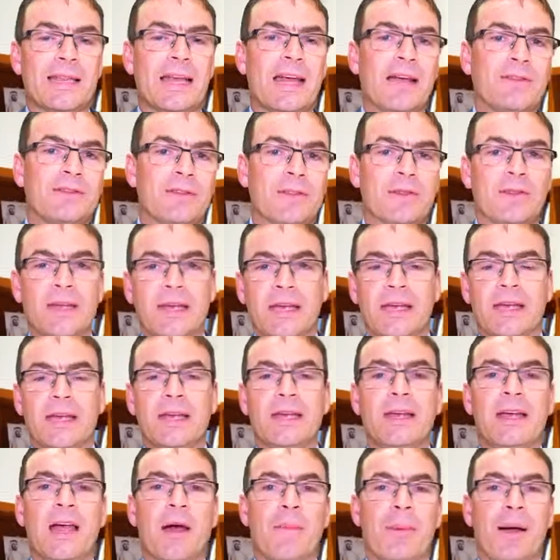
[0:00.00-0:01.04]
They have to think
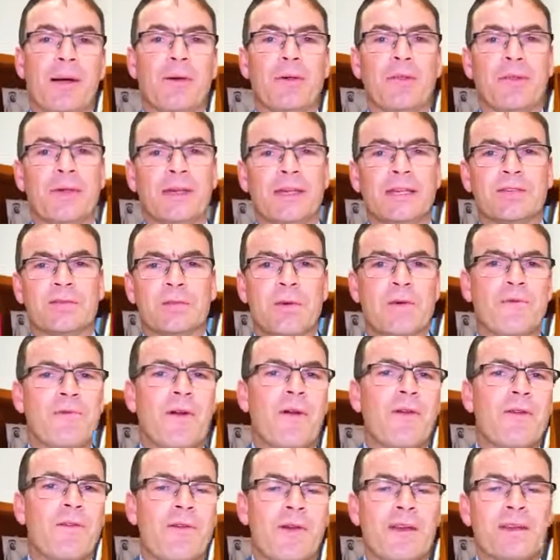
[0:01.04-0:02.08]
about things from a
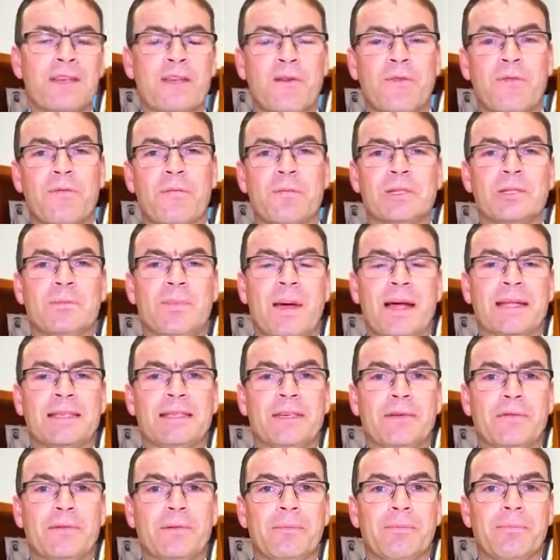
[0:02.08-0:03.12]
very, very different
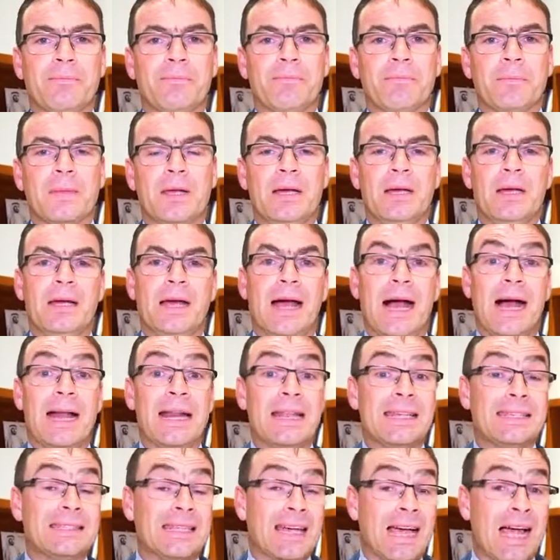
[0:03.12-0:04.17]
perspective.
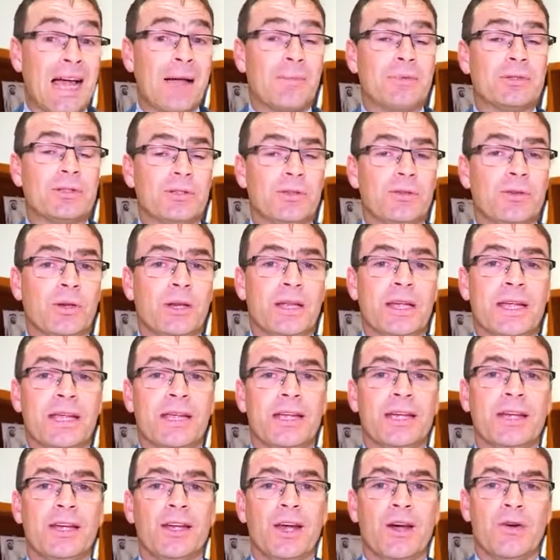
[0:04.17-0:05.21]
And it's
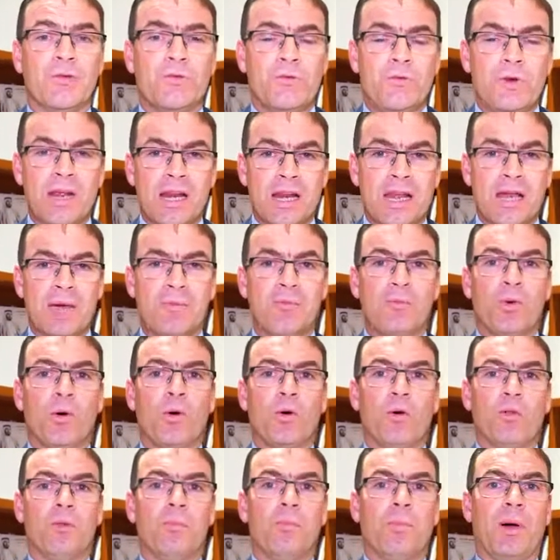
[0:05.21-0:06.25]
absolutely a really
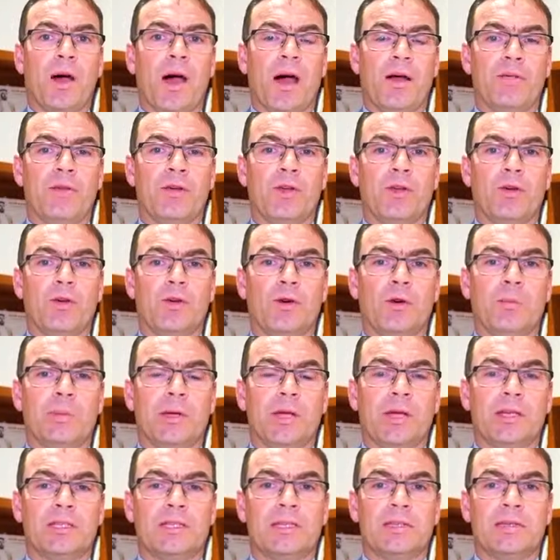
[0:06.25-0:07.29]
important part of the core
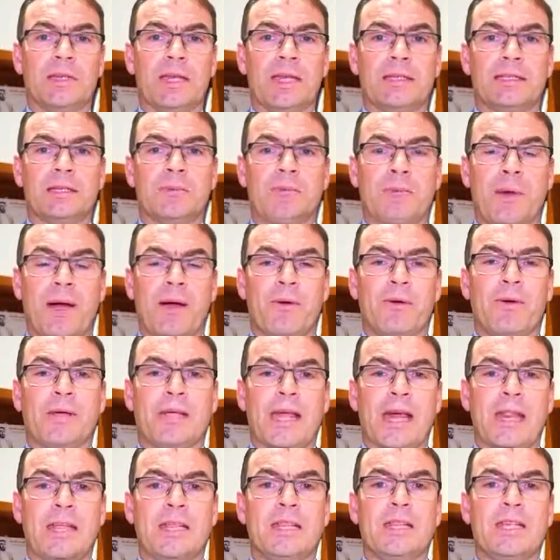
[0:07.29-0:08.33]
because it's
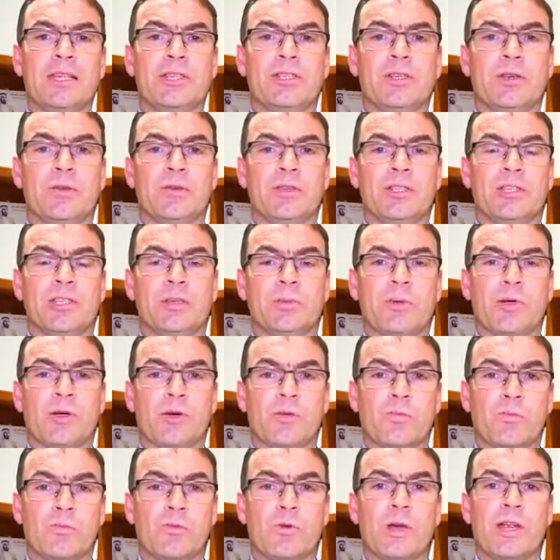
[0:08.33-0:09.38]
about getting these students to
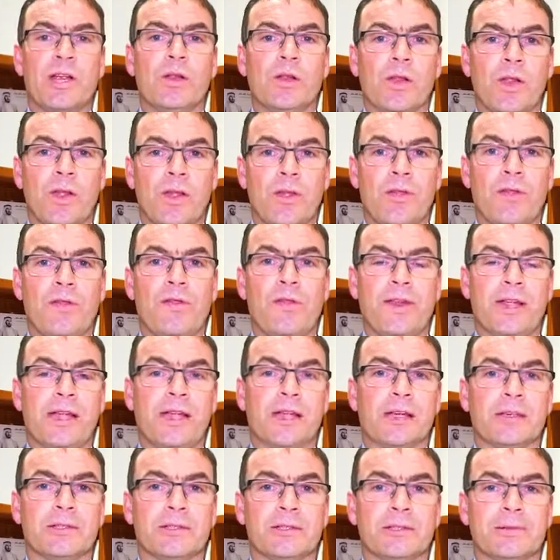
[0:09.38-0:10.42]
become real
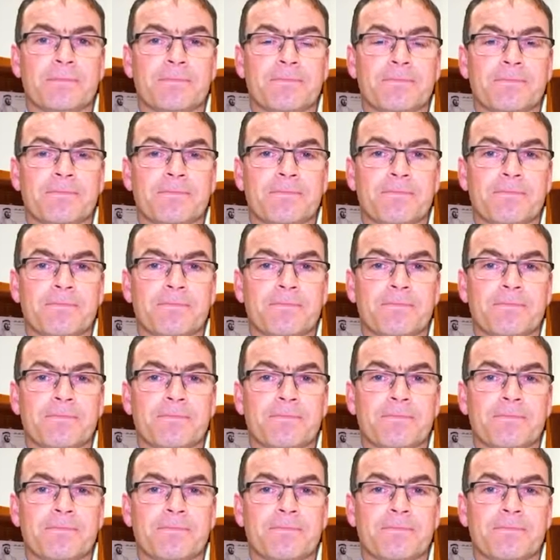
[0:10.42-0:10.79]
thinkers.